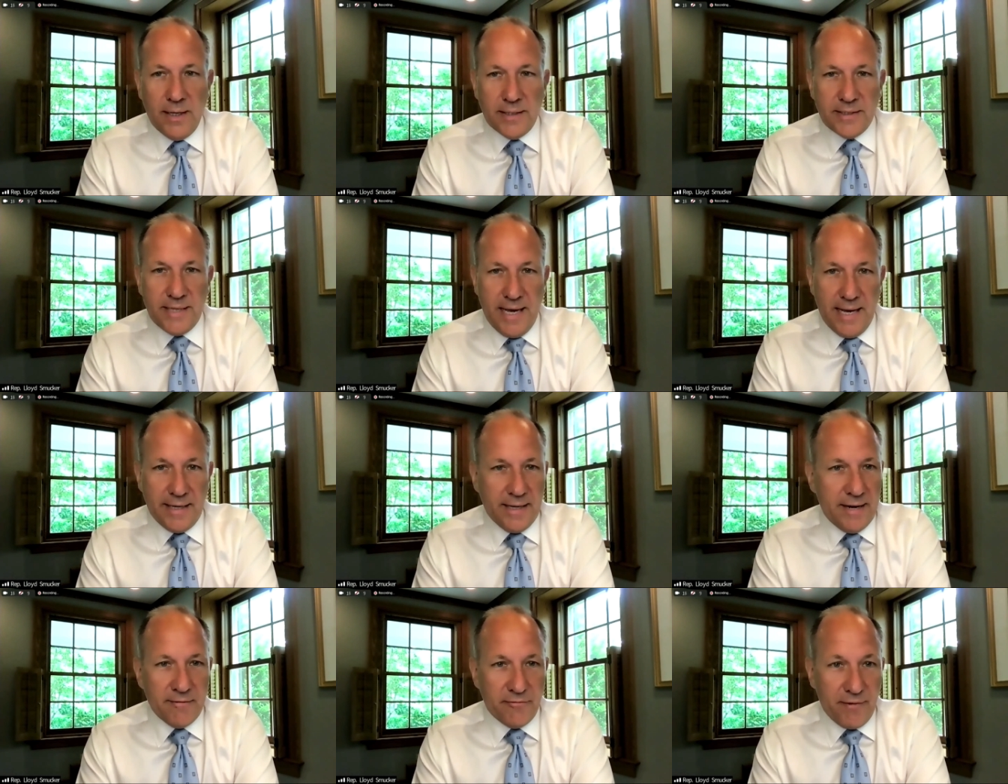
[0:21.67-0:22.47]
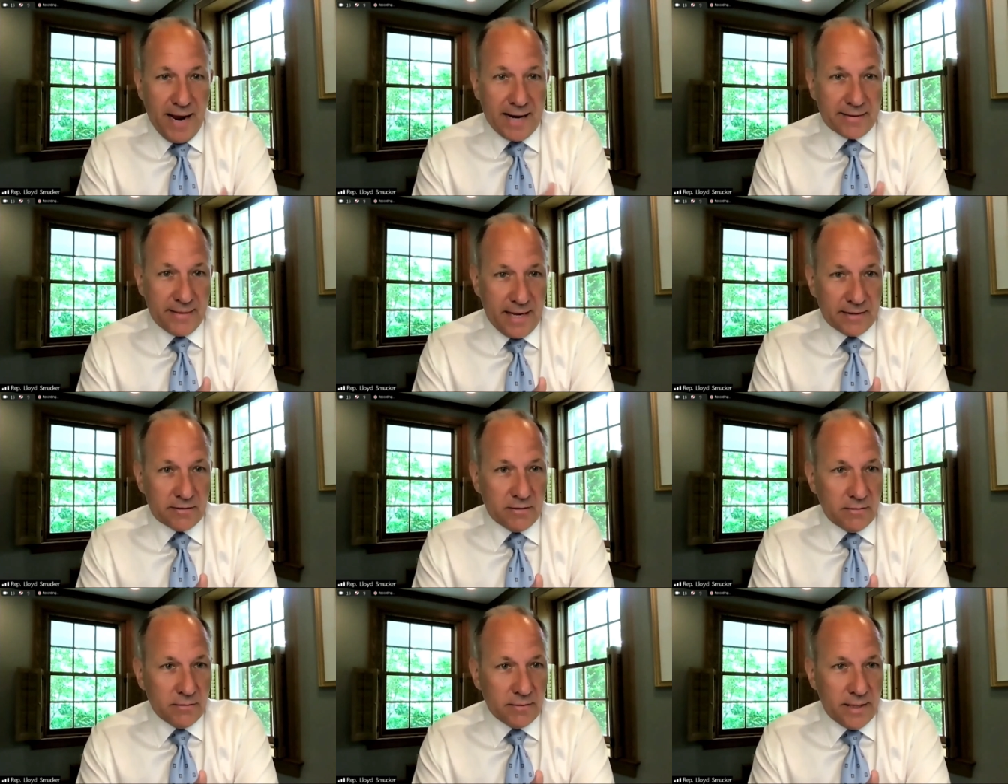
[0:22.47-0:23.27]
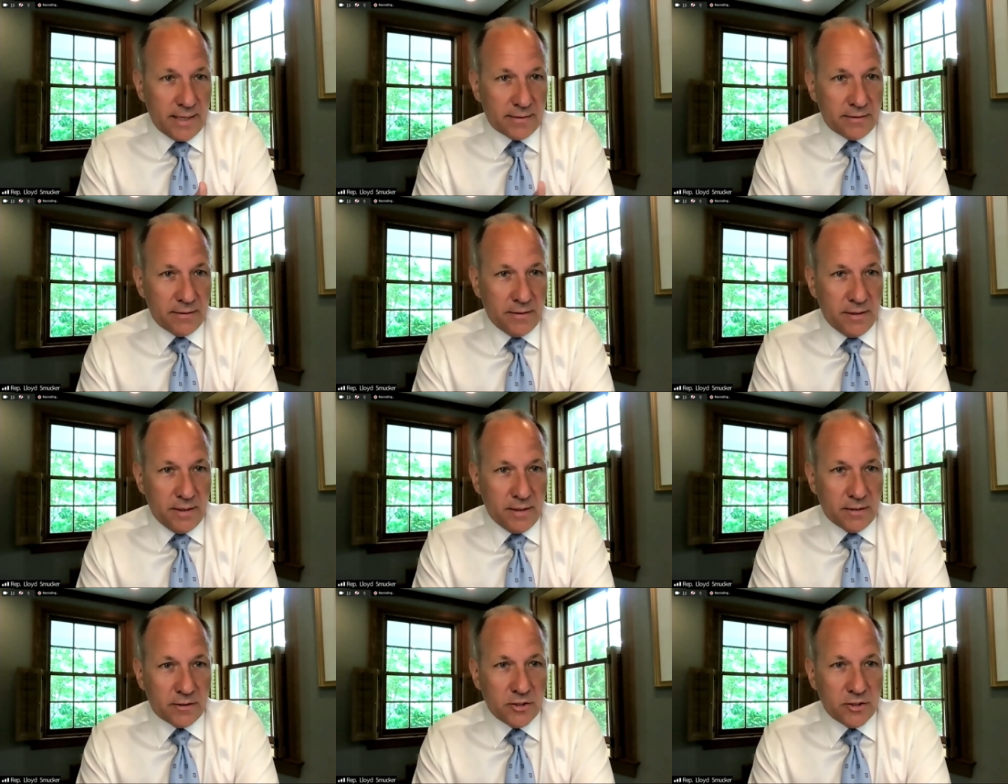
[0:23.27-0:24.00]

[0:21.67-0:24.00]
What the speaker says: debt, and in fact, that